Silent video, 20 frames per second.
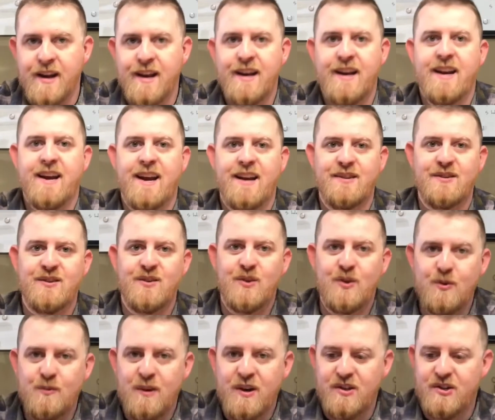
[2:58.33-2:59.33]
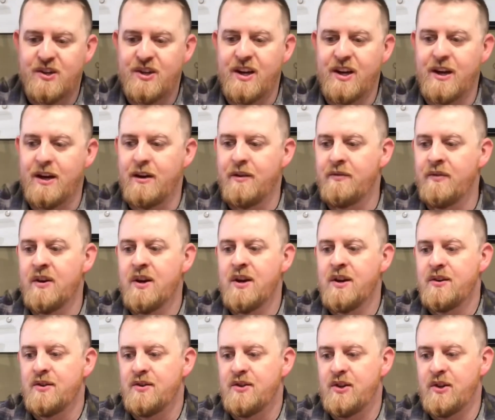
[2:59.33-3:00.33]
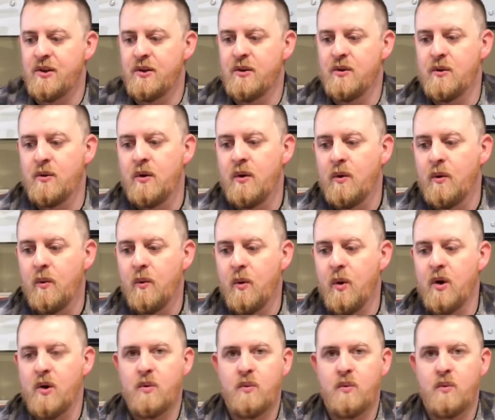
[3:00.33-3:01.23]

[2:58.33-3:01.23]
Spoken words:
It has too much give to work